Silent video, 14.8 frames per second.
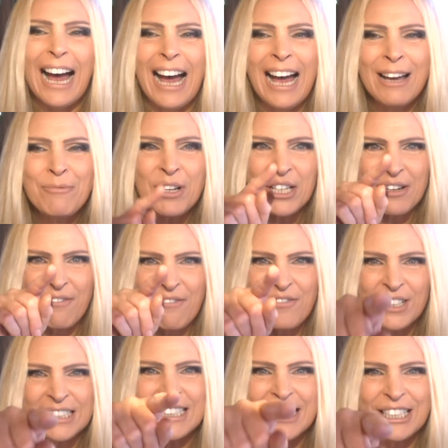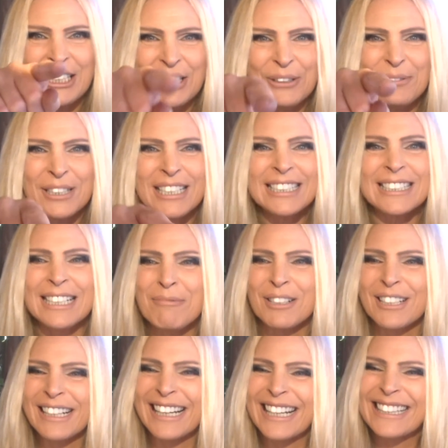I'm going to visit you this summer.